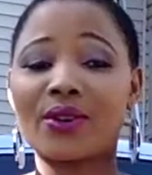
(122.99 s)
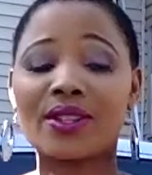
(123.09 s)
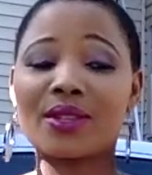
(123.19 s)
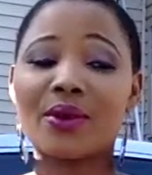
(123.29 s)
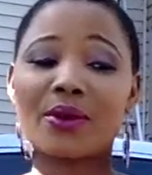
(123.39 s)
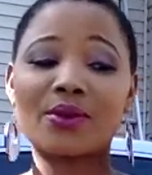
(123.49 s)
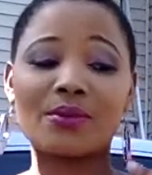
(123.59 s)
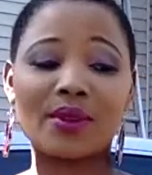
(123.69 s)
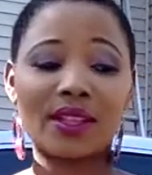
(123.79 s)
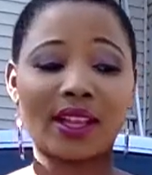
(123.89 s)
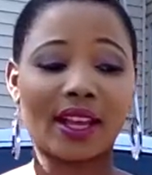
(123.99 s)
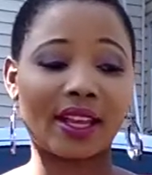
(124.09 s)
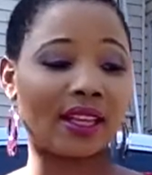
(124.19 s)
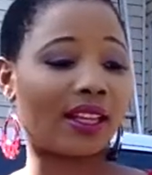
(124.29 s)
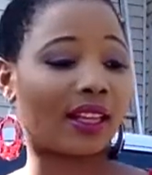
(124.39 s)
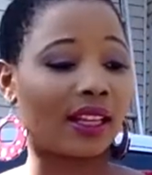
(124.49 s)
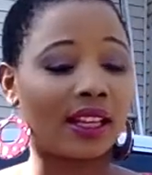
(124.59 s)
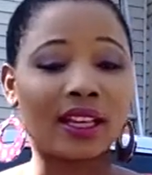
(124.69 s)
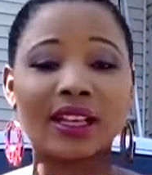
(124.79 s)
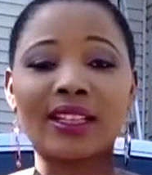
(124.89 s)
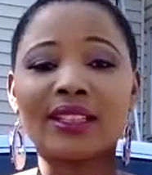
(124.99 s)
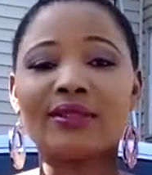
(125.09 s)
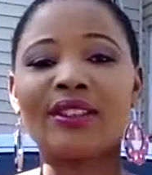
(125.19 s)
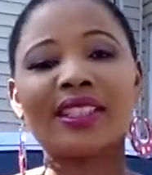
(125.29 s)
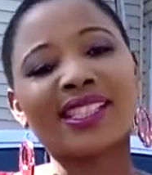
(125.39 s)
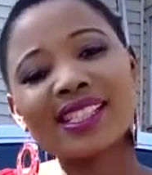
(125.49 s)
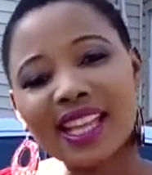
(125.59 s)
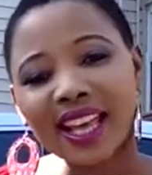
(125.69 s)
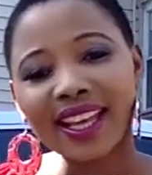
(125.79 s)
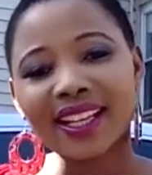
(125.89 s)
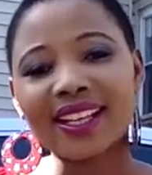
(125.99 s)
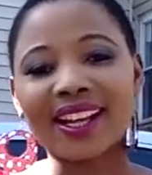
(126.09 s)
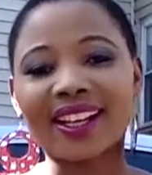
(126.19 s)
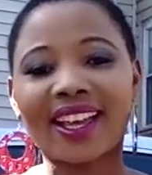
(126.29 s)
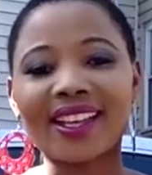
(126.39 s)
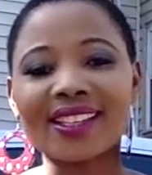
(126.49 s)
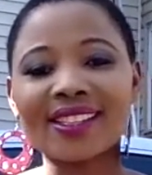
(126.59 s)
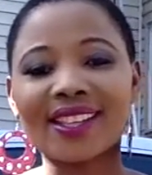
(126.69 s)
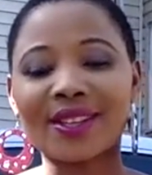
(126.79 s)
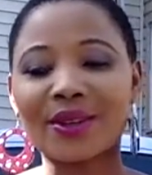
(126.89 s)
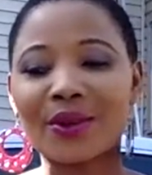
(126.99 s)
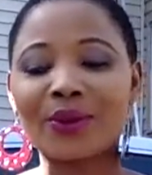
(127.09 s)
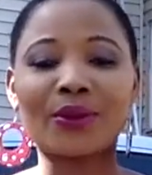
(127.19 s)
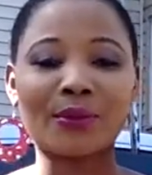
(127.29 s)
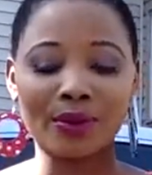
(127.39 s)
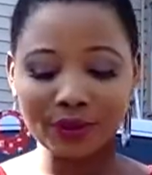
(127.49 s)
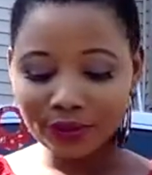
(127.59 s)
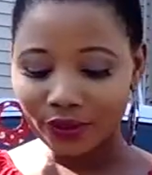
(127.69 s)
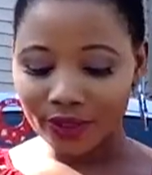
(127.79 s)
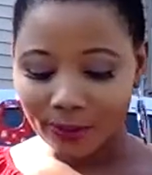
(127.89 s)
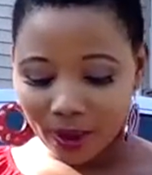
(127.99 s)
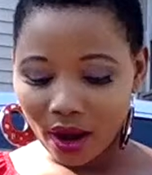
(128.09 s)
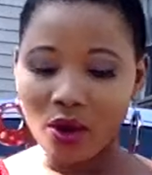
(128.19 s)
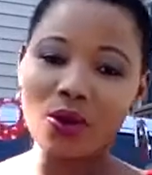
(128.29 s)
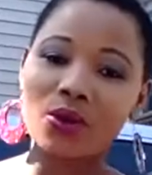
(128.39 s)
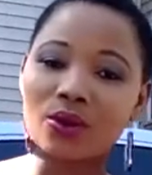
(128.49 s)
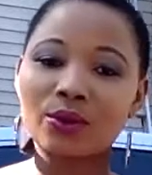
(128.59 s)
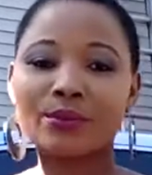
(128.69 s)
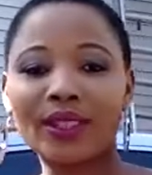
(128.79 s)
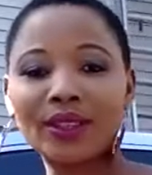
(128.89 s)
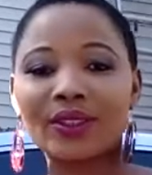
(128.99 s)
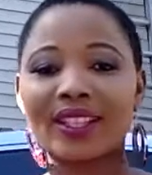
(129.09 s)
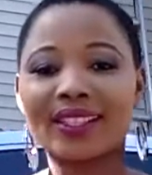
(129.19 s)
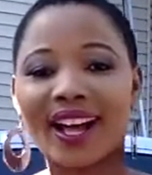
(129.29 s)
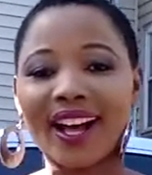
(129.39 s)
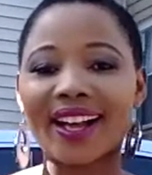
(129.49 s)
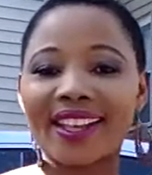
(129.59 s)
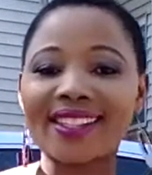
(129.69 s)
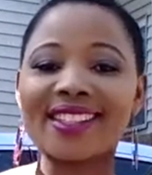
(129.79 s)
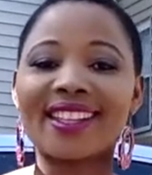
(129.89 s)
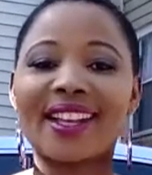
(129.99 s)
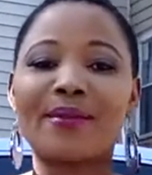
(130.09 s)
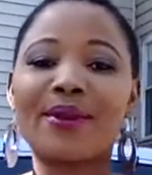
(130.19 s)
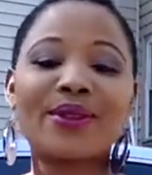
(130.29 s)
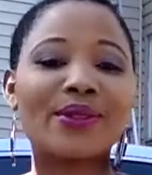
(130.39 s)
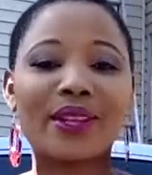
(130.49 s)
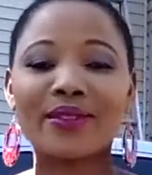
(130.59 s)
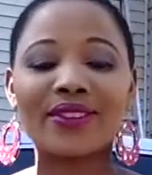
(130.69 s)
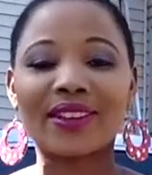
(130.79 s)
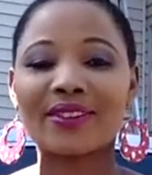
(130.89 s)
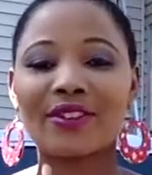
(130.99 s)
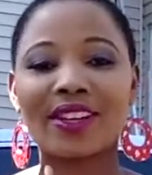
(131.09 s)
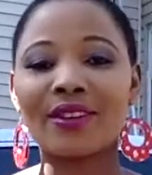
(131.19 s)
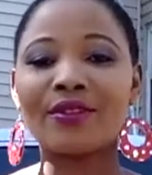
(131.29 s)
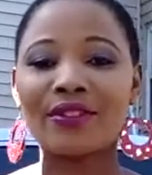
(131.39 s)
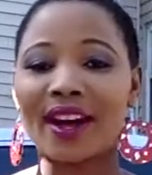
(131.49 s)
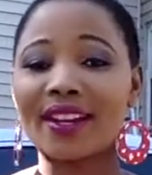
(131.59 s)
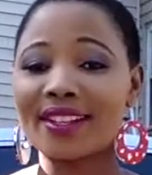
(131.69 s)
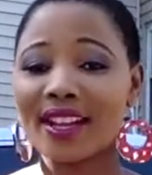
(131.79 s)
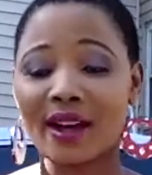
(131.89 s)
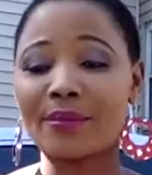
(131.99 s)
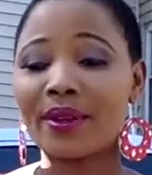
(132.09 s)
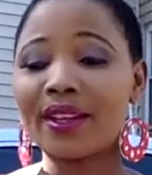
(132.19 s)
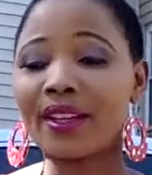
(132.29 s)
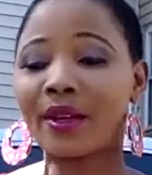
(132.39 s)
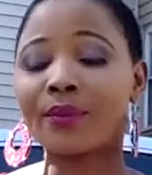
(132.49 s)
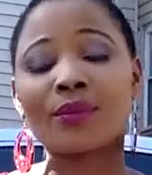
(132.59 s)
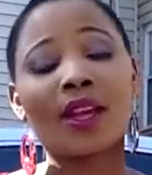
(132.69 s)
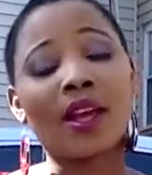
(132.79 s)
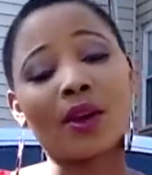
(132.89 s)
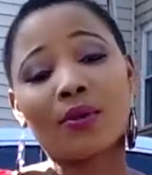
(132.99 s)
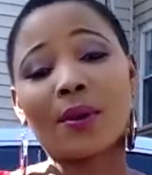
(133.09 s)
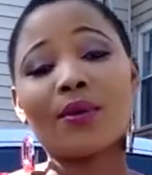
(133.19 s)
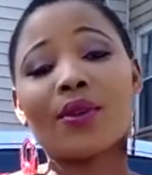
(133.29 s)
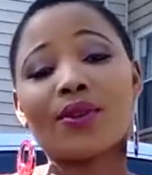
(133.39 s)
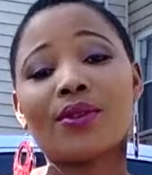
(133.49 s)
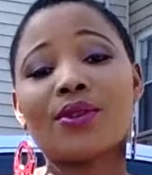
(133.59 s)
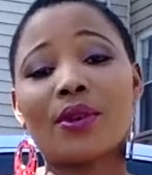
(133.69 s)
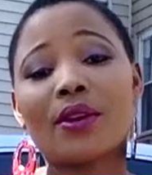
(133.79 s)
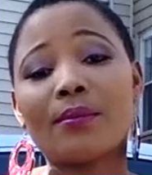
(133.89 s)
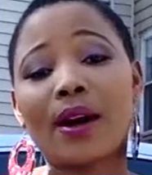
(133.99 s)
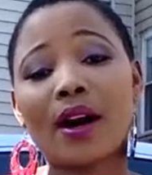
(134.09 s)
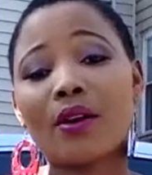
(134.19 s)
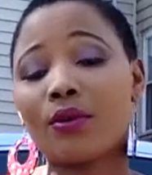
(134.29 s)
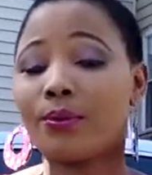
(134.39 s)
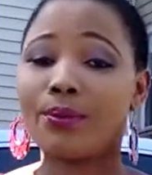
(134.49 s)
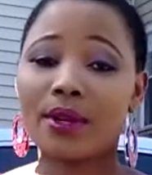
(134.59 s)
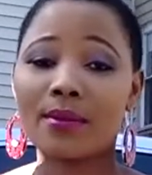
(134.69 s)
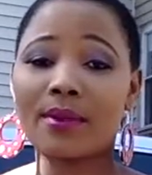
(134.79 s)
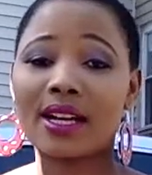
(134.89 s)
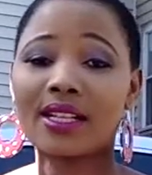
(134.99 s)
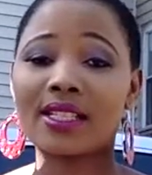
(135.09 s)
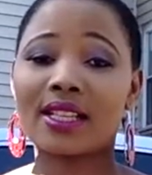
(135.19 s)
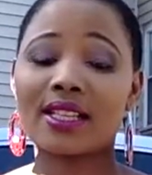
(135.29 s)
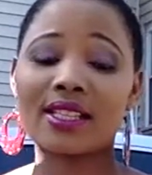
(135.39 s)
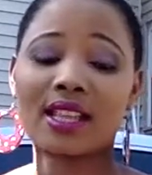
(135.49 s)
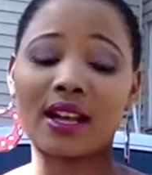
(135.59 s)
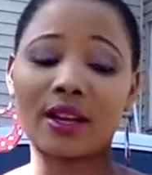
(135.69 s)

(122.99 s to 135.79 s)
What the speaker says: It's going to be like really sad, I guess. Don't be fooled about all me looking nice, thinking I'm going to give you a very funny topic. What I'm going to talk about pretty much is